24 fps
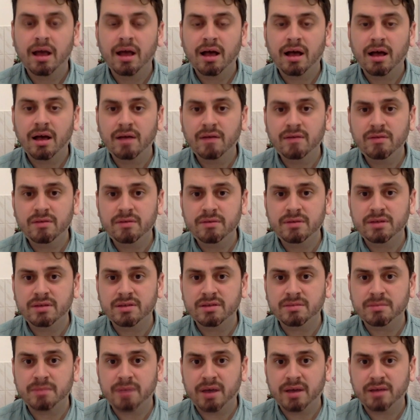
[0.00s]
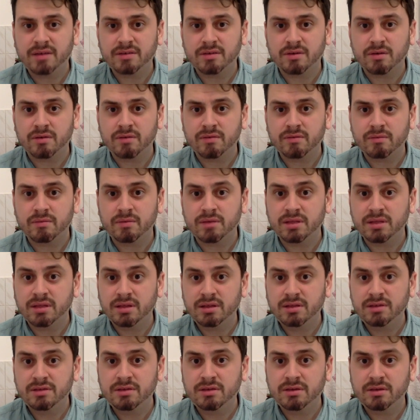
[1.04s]
After in spite of, we
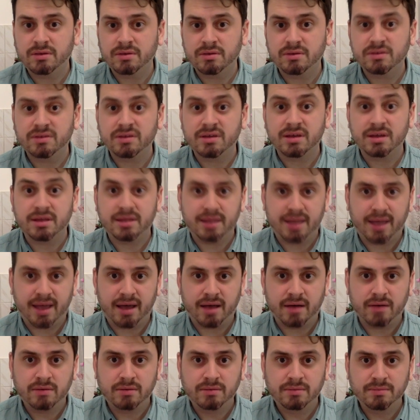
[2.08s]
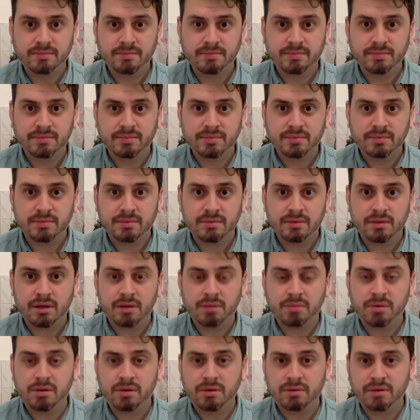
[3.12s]
need to use a noun, a
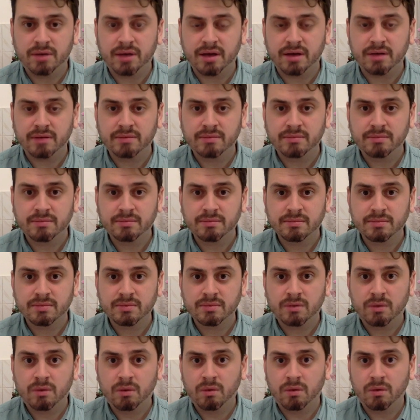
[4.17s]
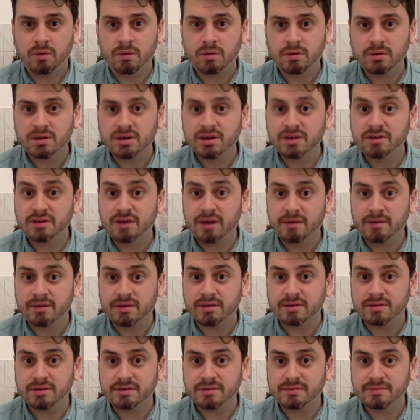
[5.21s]
pronoun, or a
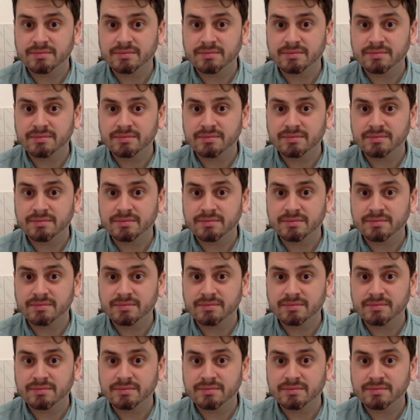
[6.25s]
gerund.